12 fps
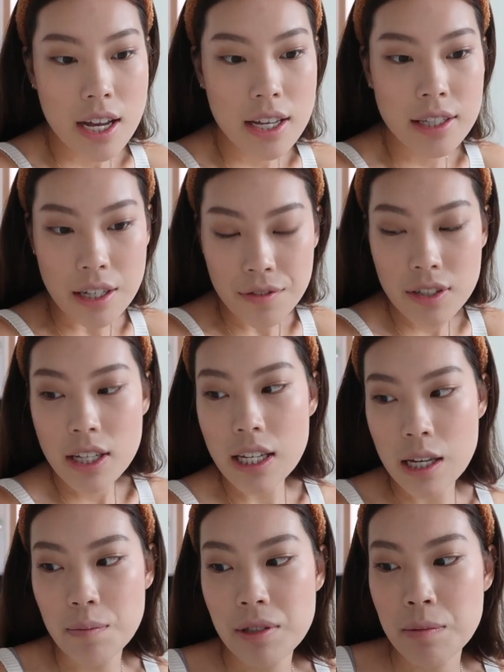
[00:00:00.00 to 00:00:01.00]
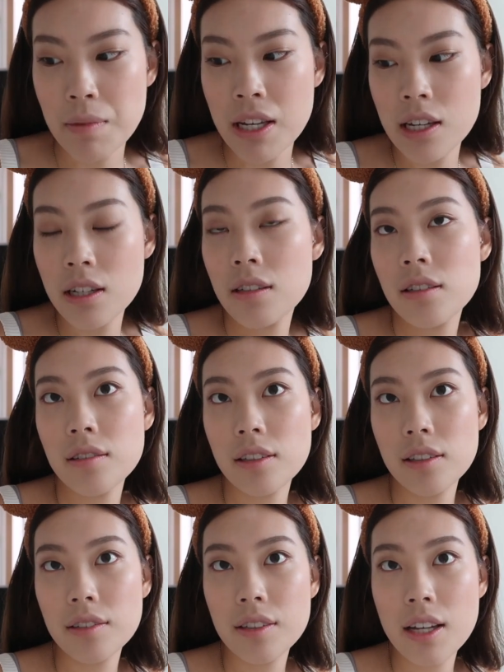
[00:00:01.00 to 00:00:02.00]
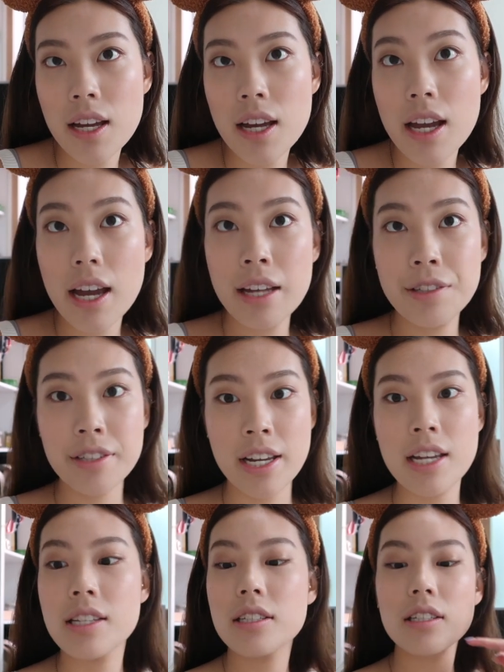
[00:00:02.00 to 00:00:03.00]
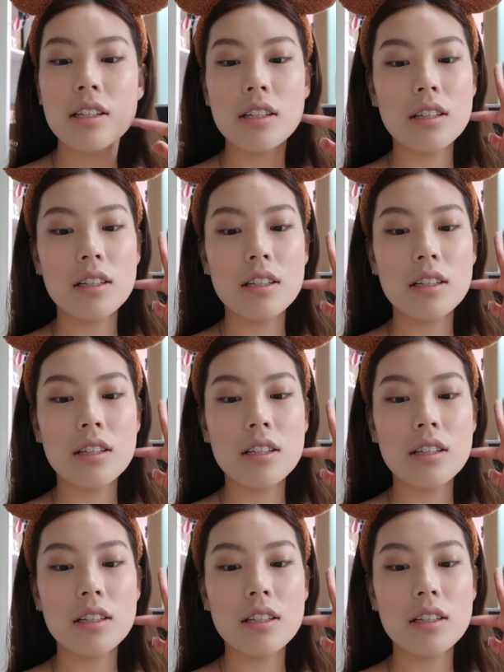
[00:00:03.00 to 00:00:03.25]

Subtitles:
it definitely keeps me entertained.